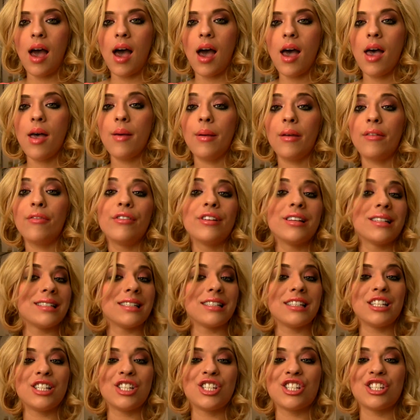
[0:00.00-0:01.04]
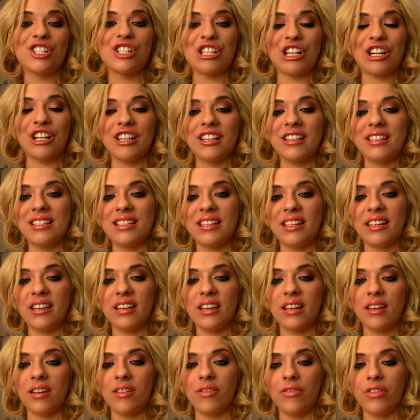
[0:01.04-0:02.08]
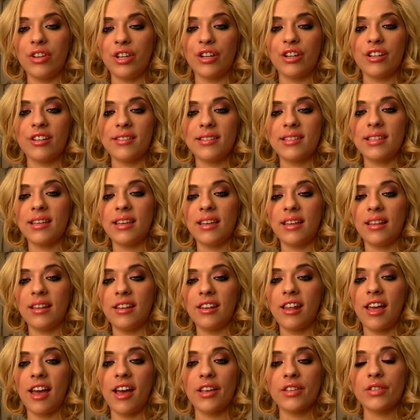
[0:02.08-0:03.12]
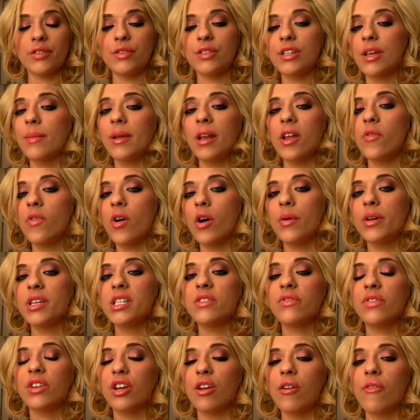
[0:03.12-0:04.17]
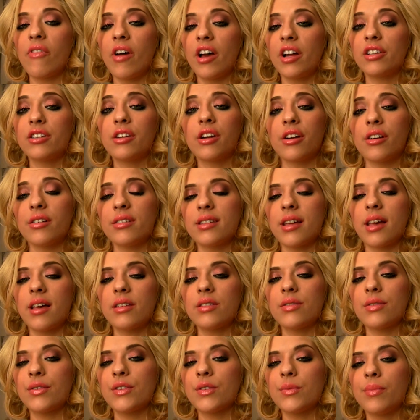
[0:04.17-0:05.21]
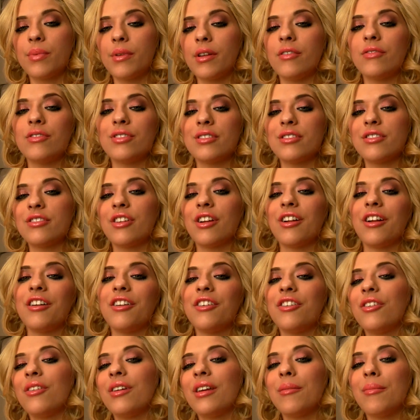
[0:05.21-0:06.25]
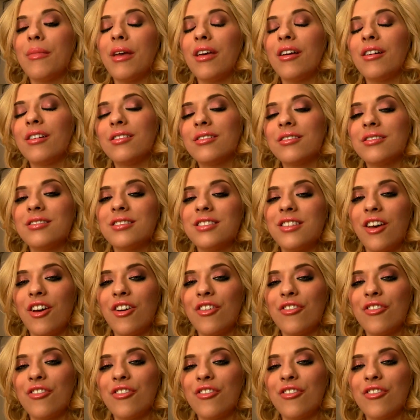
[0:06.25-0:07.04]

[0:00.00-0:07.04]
I've recently just started sticking fingers in assholes. I mean, I've always finger fucked girls' assholes, but I just started doing males. So.